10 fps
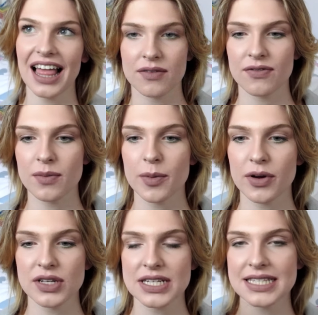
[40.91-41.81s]
From the
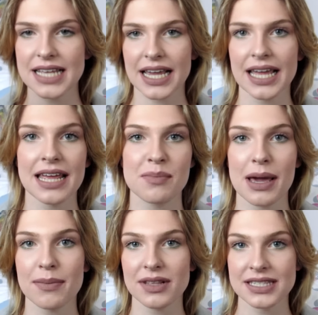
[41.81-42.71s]
person saying it, it
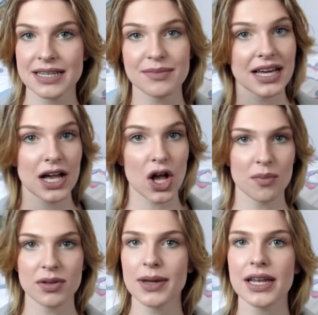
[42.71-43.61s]
might seem like a
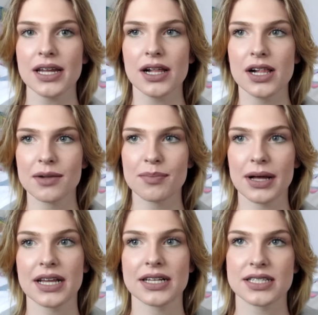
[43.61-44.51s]
compliment,
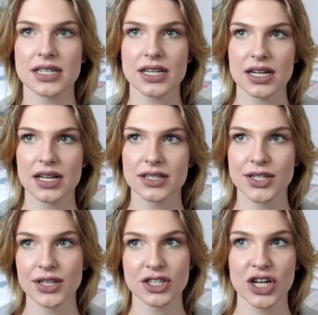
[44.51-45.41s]
but
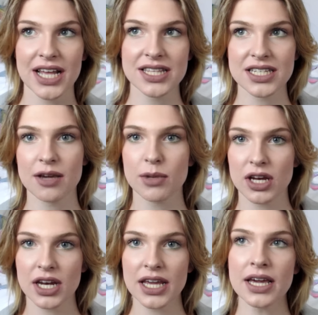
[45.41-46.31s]
to the trans
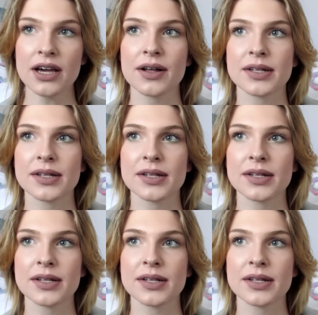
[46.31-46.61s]
community,